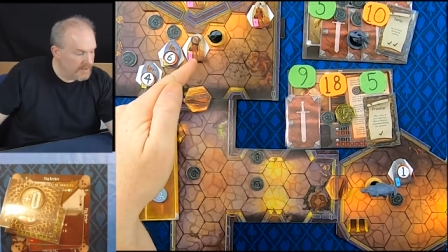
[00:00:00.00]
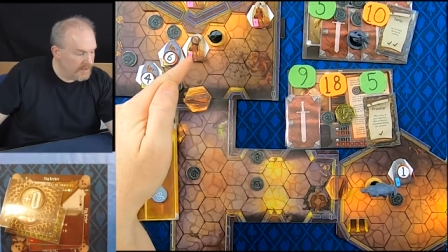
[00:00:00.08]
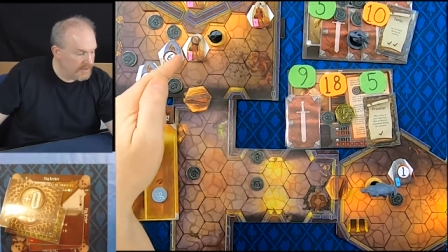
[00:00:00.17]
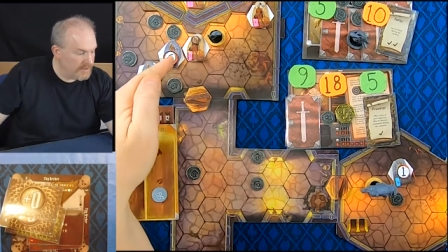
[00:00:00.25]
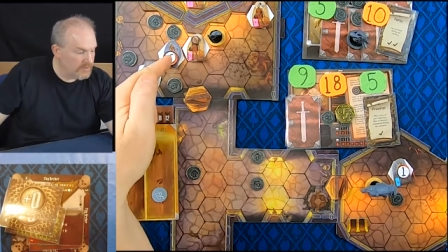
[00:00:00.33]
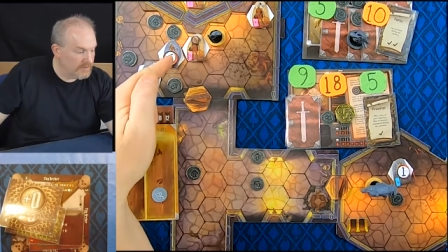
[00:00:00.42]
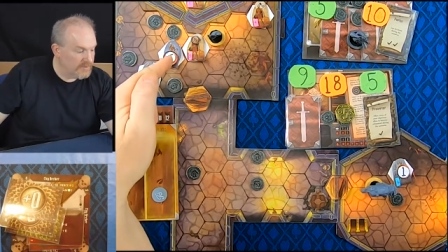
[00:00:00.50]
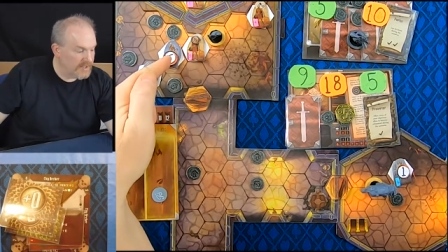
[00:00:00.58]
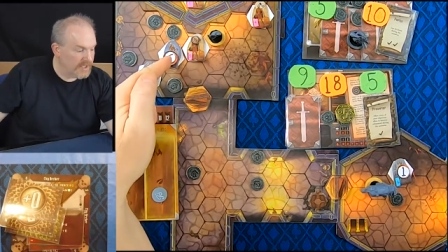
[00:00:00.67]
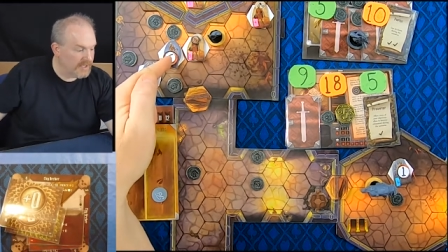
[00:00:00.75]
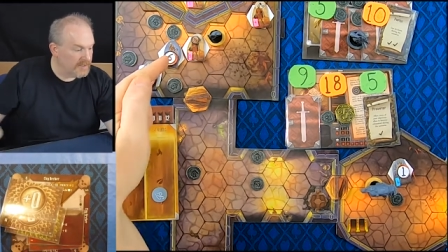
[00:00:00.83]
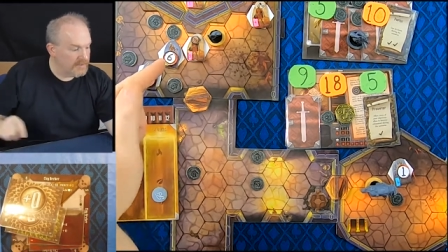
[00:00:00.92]
He will
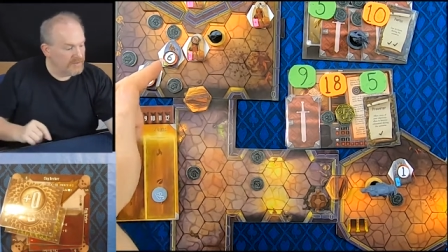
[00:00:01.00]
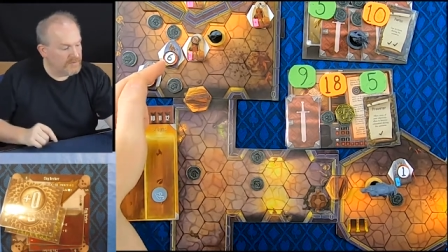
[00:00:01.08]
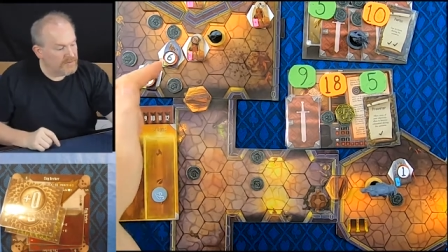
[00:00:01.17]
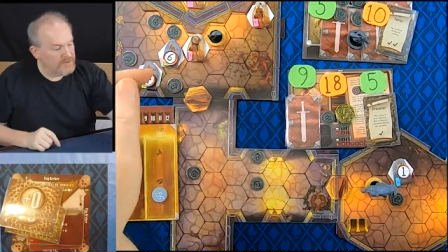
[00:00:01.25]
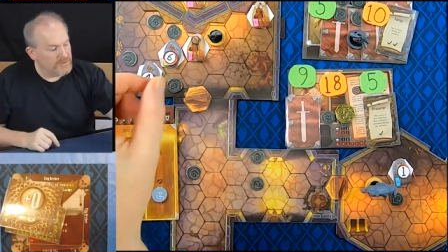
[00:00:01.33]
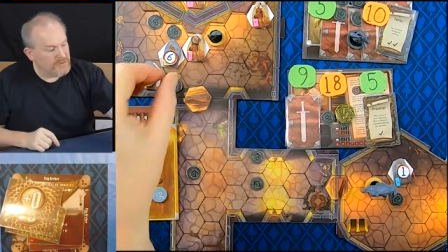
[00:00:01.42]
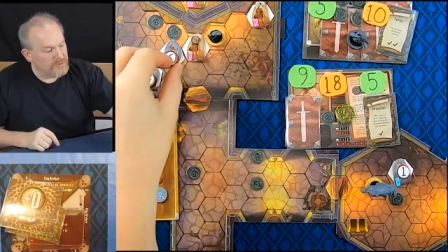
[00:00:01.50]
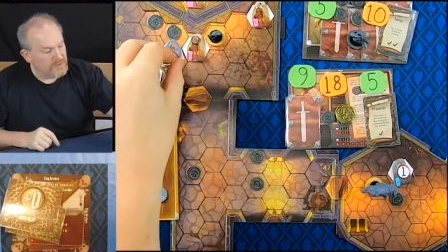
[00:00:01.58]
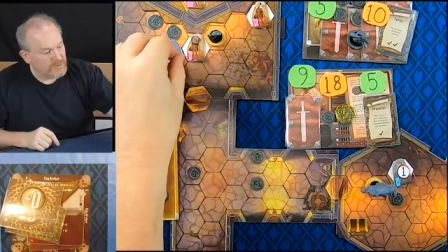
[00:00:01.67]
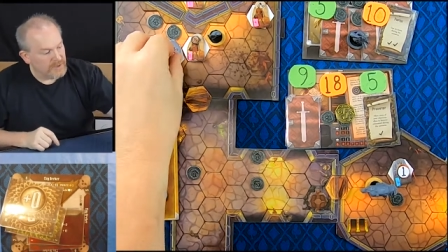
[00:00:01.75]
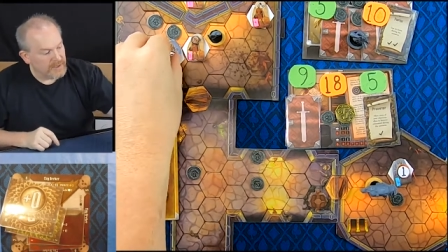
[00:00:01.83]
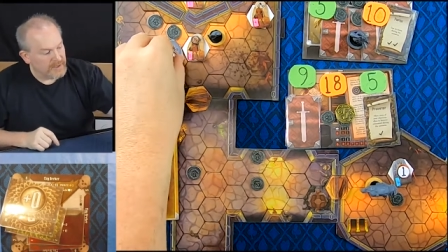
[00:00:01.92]
take
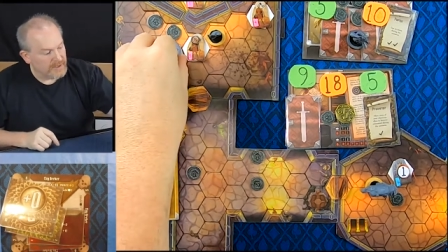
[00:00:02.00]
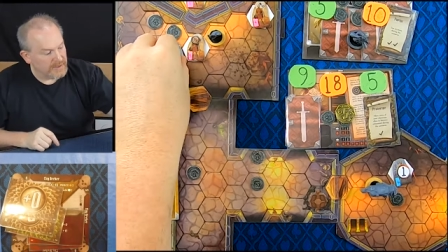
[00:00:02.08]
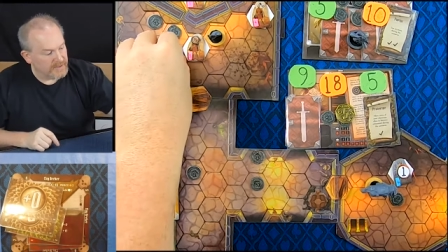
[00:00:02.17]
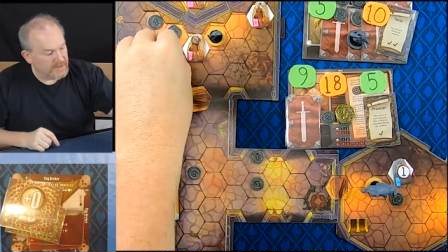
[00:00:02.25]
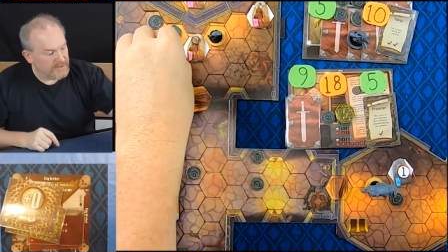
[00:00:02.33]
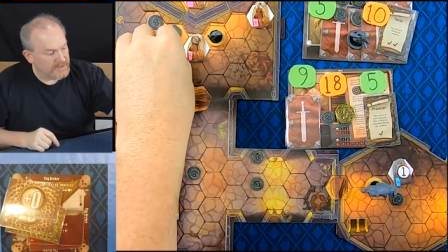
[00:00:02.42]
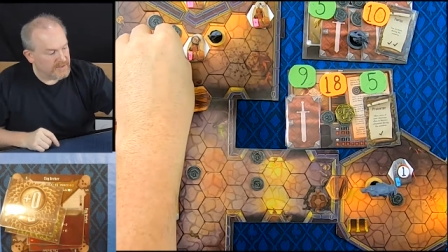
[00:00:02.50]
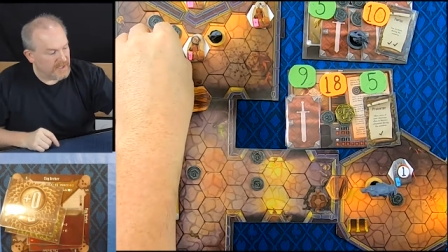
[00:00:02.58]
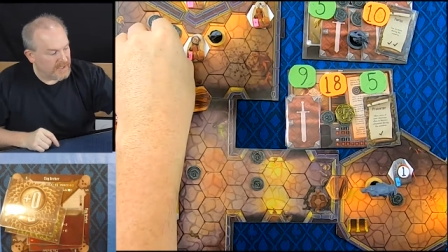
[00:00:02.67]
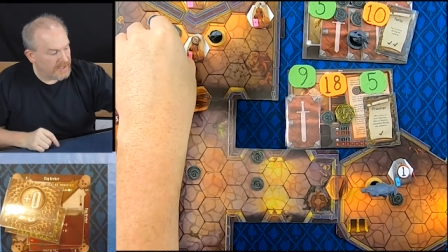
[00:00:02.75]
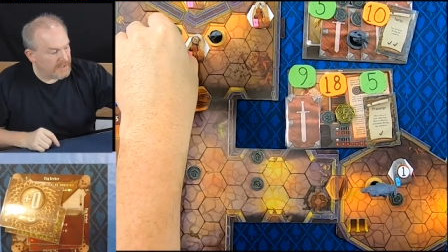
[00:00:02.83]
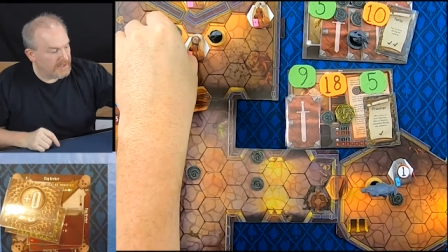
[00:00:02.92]
2 and
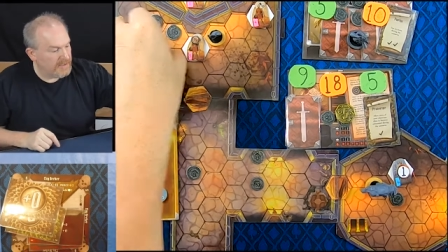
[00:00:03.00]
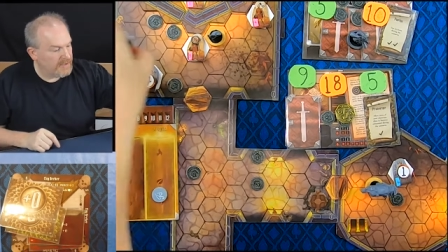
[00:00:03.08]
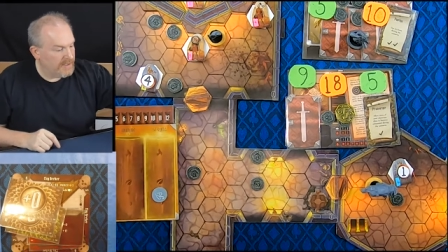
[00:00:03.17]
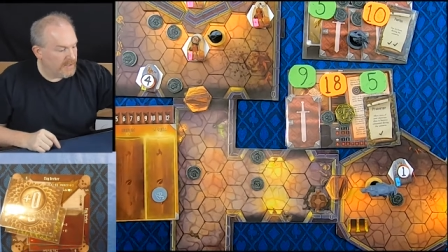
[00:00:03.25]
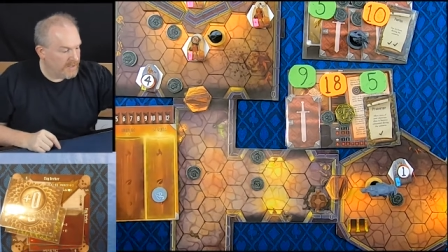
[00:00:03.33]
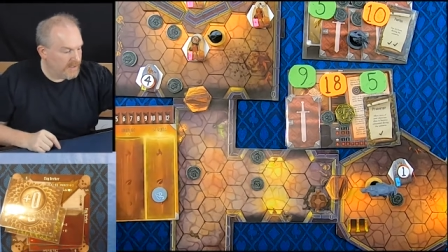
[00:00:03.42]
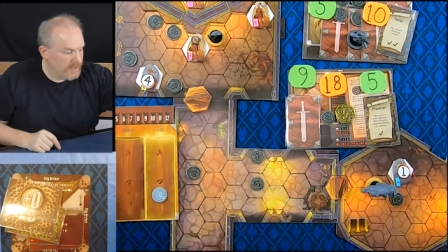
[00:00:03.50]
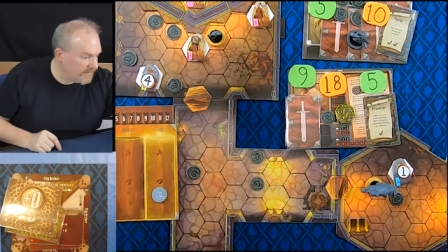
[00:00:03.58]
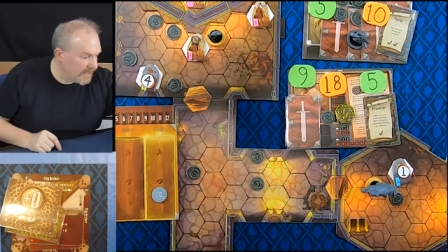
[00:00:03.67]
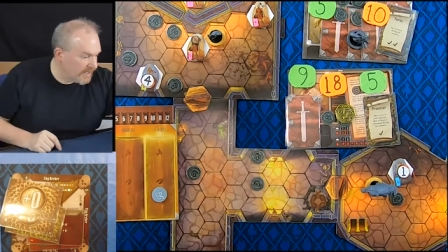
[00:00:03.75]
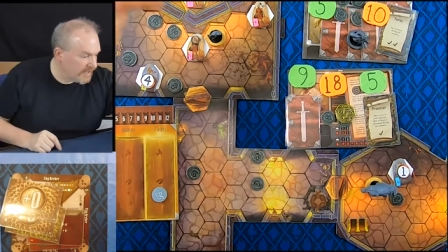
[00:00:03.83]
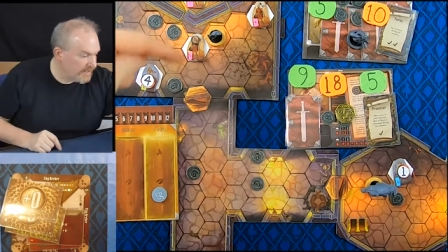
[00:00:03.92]
die.
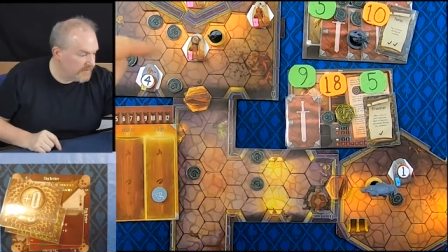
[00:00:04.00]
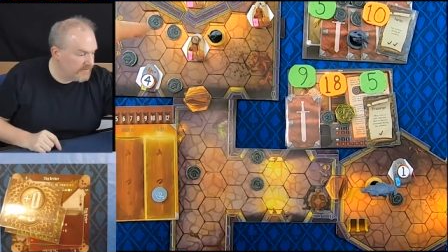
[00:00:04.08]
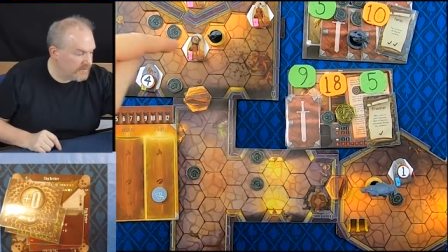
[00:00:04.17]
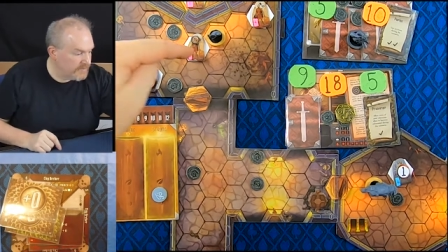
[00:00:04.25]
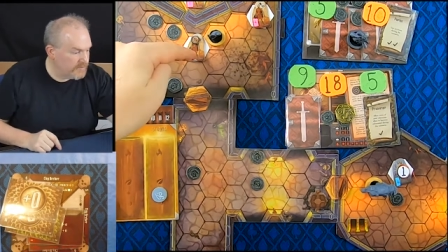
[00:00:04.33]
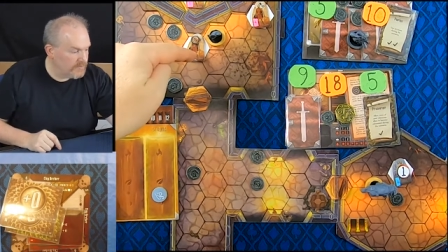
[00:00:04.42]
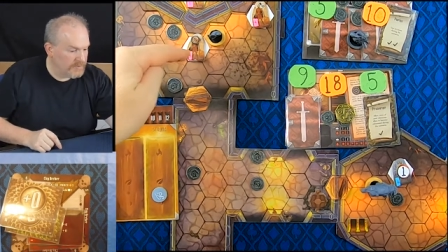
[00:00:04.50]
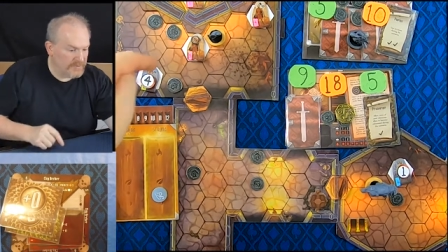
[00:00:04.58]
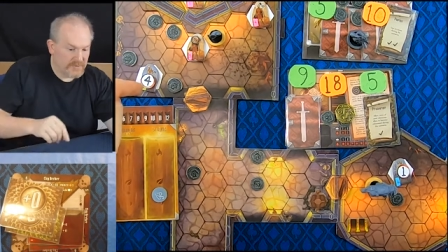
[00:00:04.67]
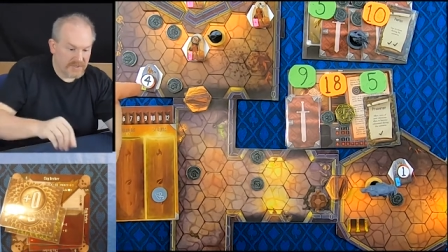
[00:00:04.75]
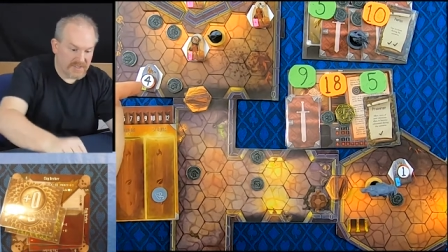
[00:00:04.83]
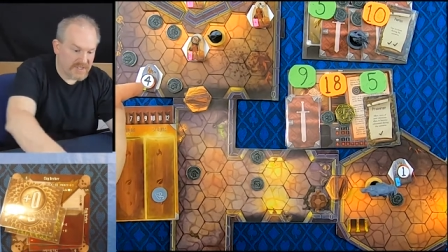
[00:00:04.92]
5 will
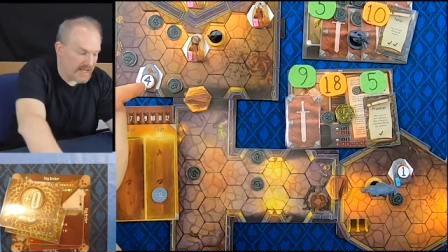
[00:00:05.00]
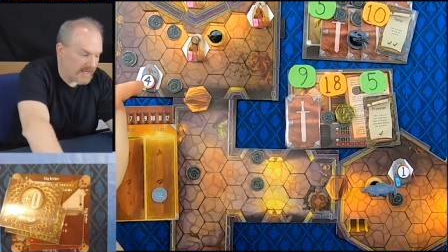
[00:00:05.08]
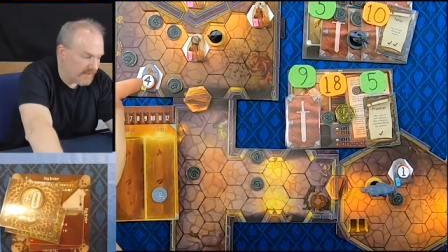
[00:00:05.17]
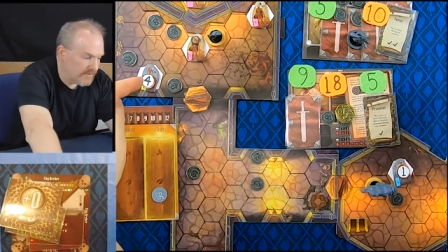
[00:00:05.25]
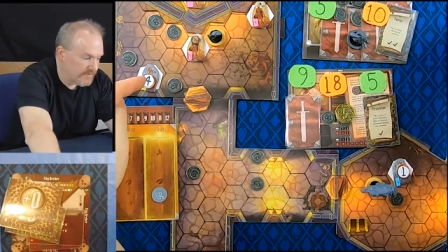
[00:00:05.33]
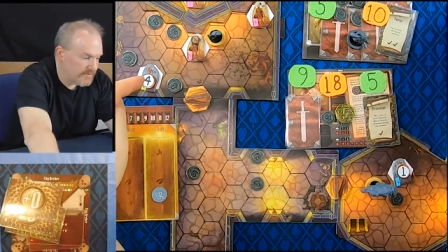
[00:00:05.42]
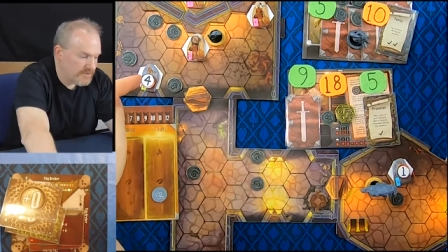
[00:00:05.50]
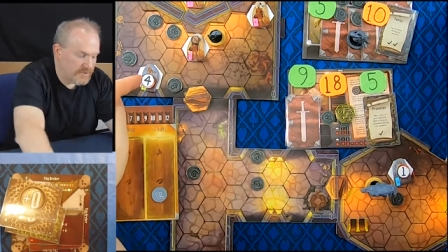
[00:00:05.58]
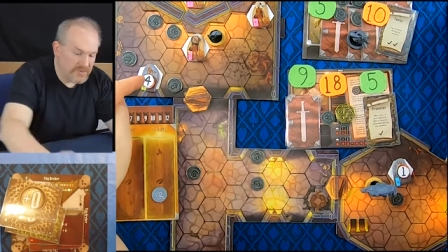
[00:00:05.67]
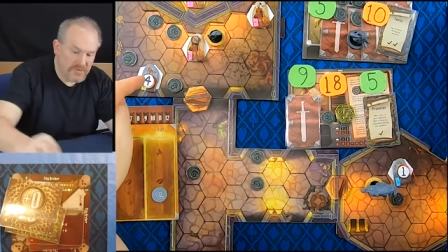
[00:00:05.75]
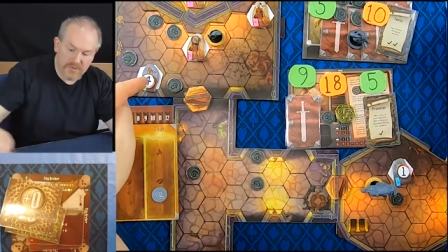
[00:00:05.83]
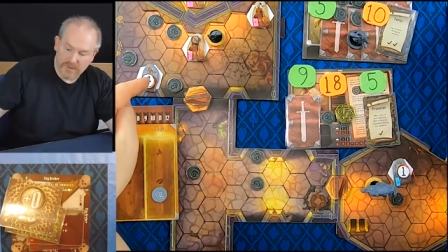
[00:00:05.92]
do an attack of
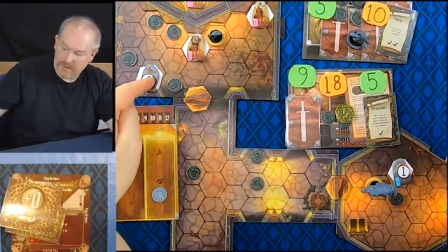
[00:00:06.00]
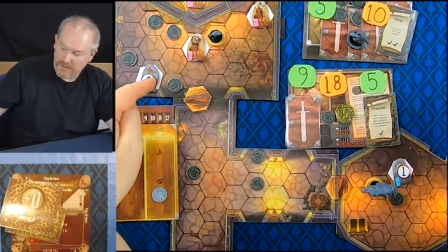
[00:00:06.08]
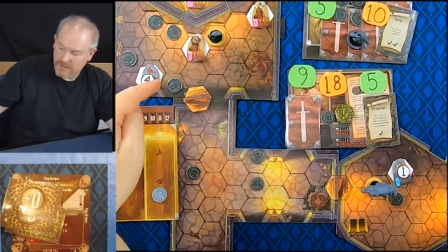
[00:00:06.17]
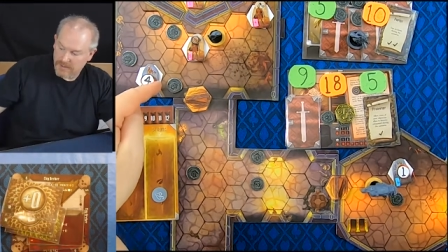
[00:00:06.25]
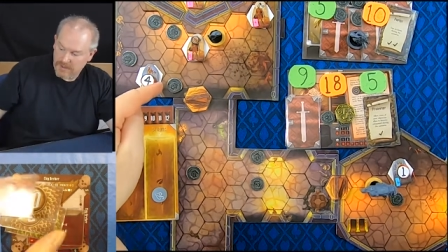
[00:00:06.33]
2.